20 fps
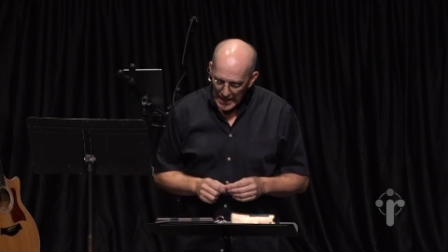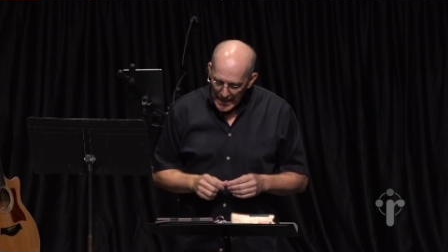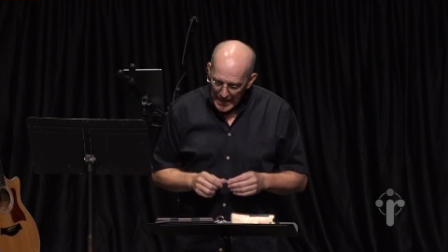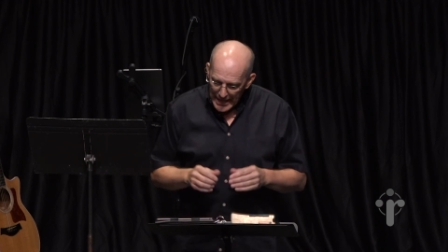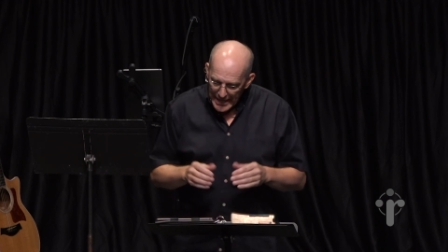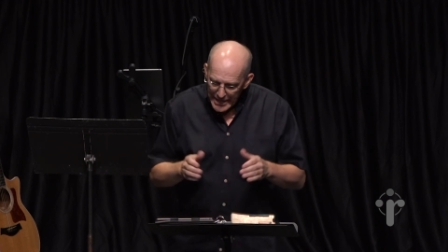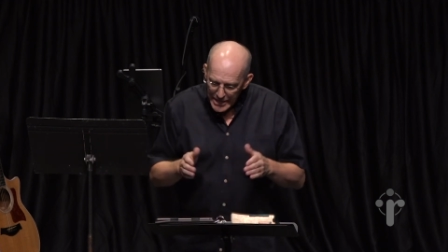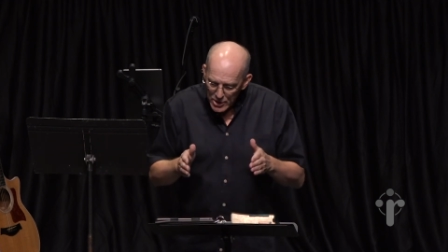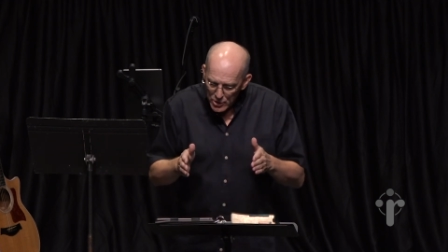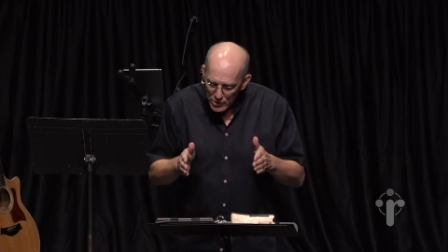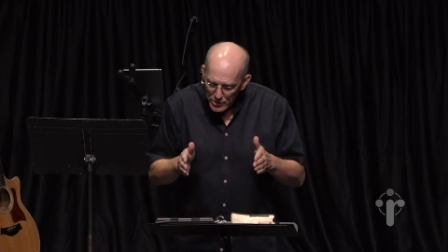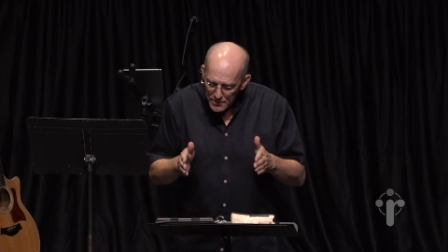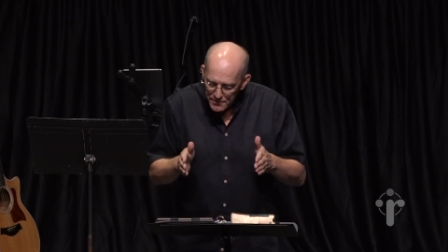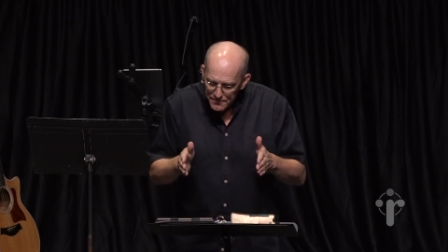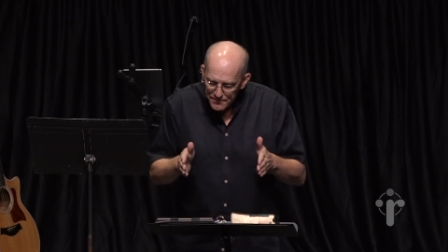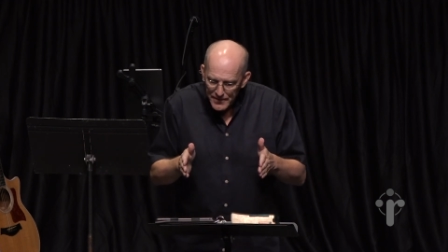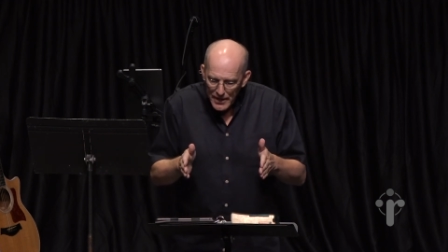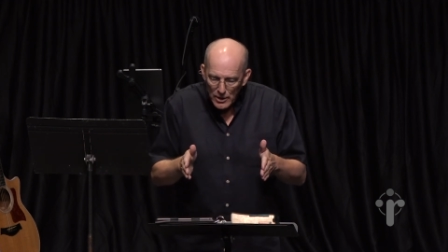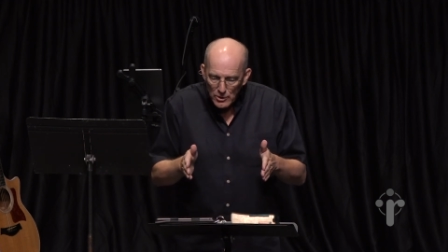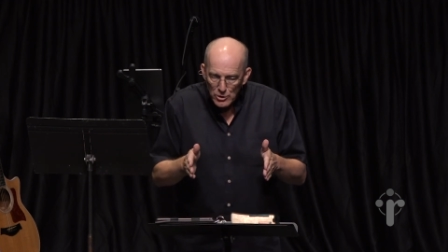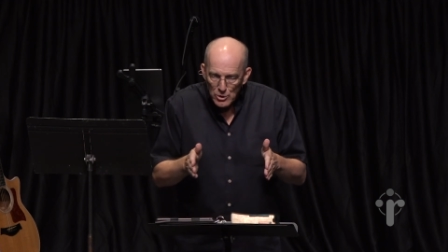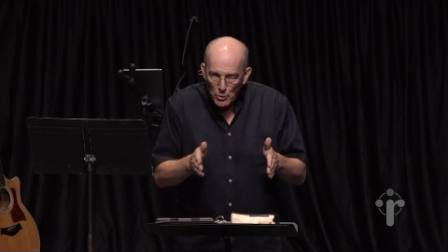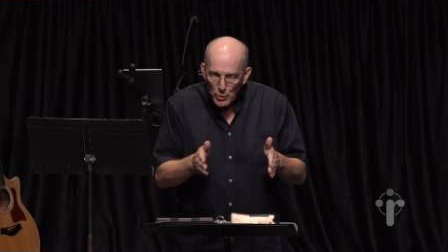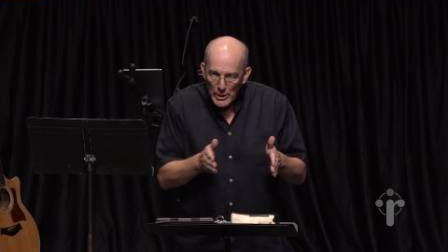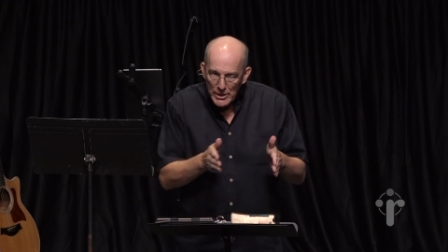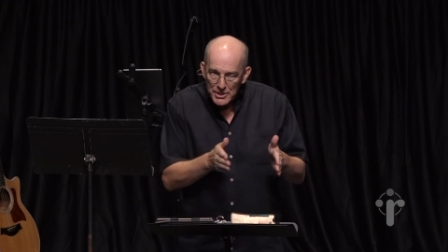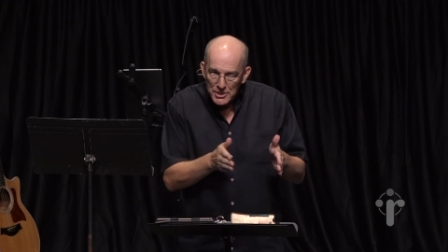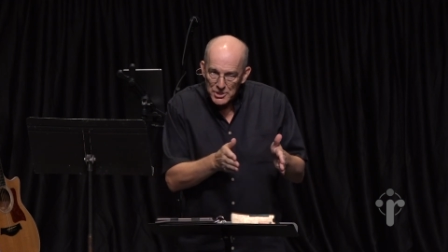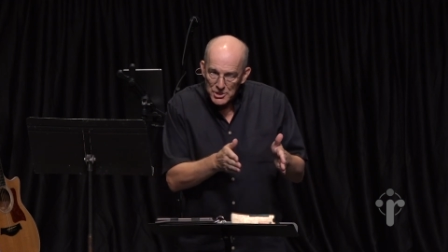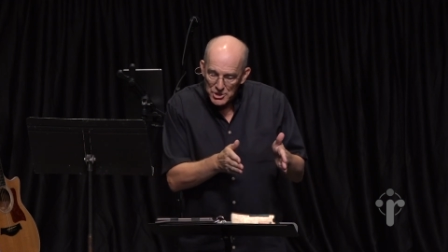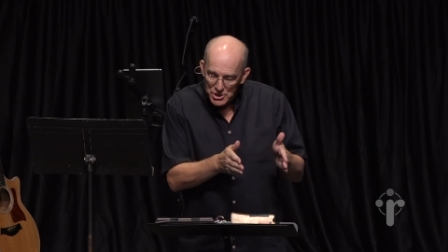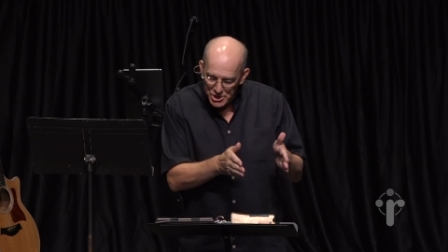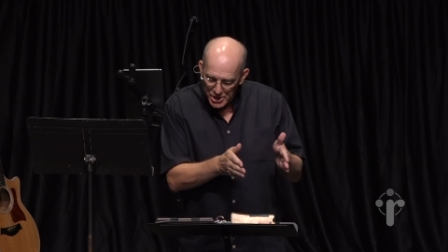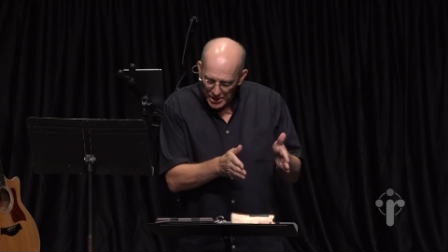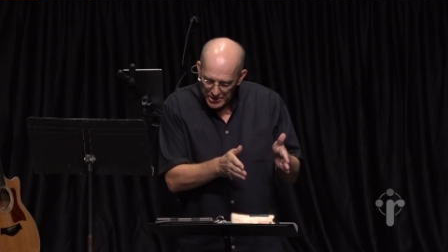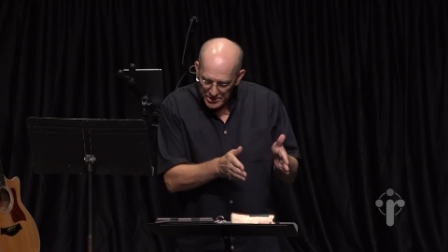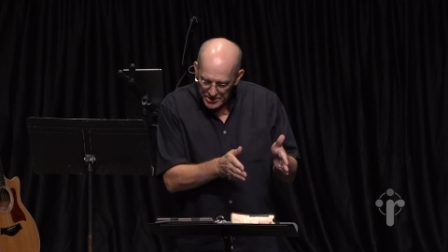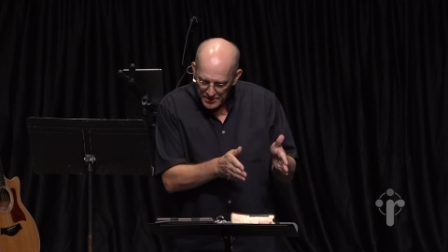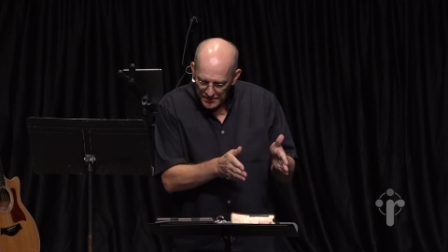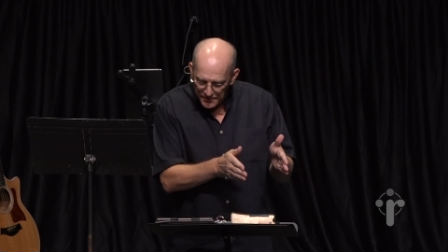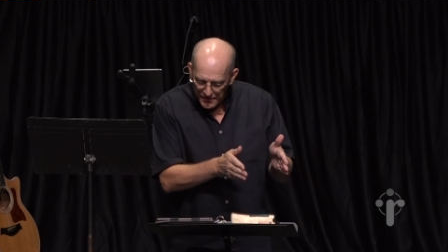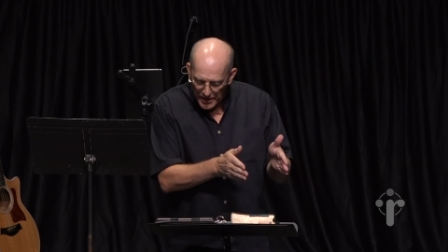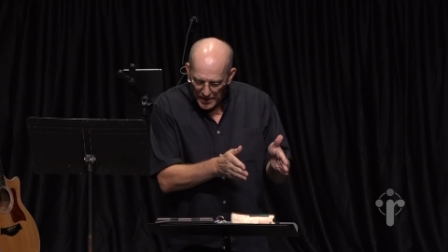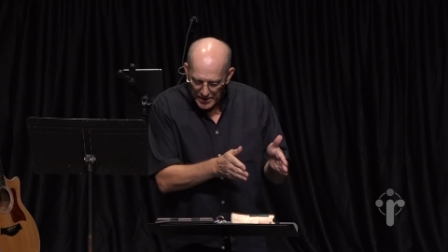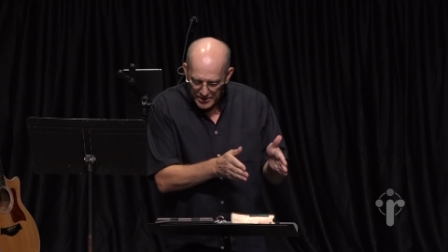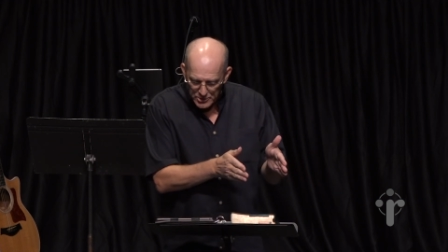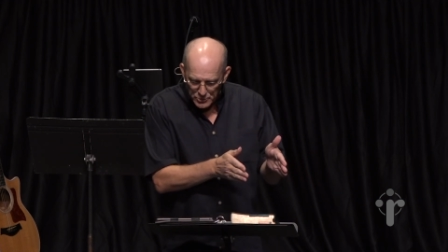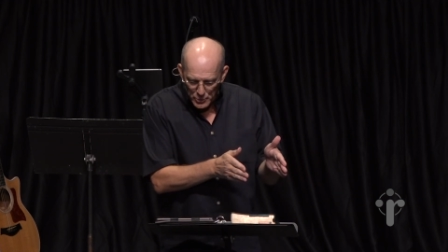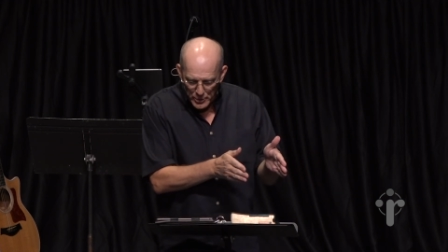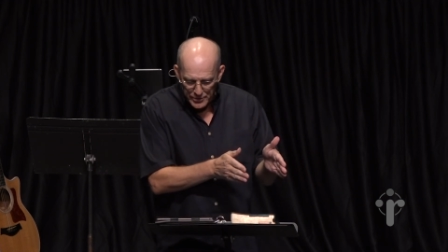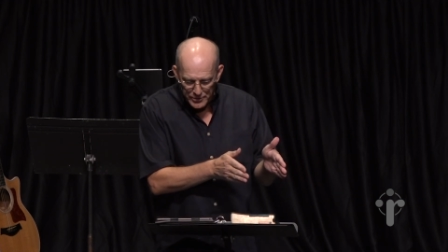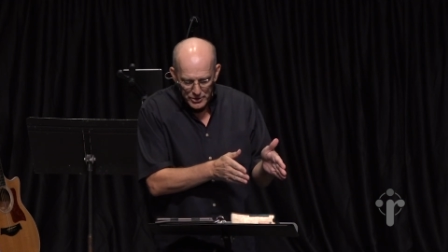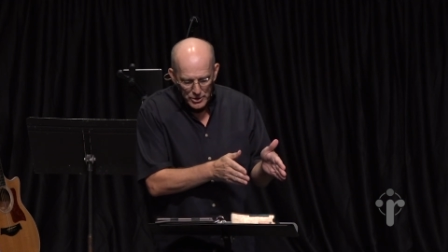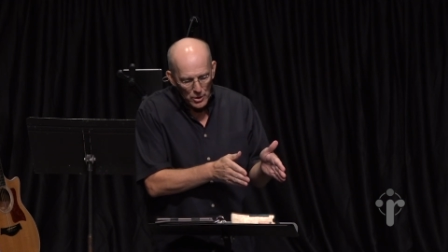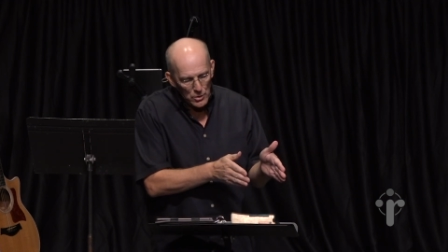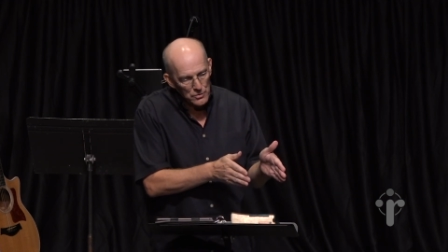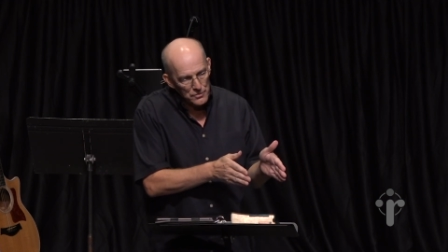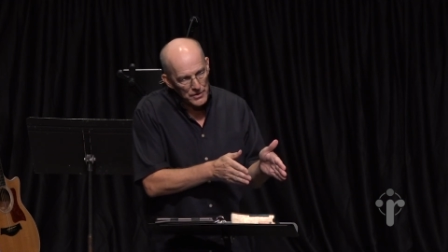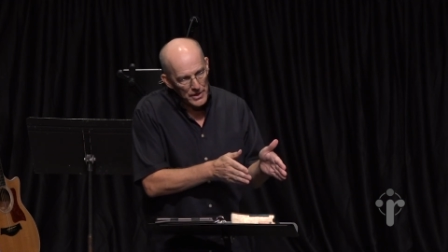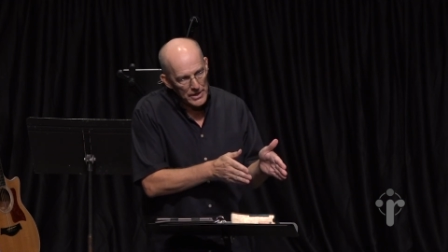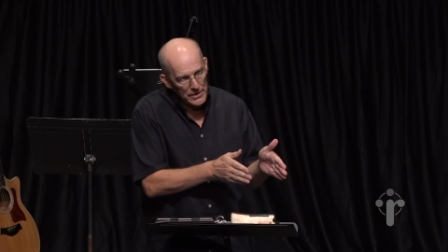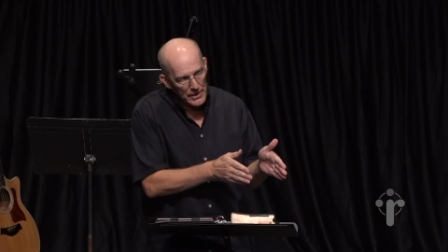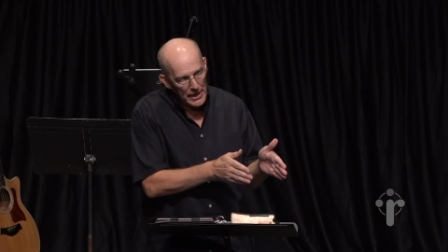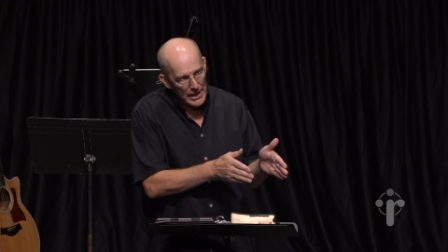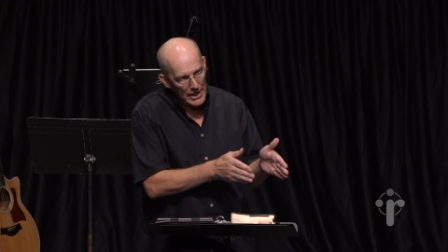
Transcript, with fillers: He could have found a way to justify us with no faith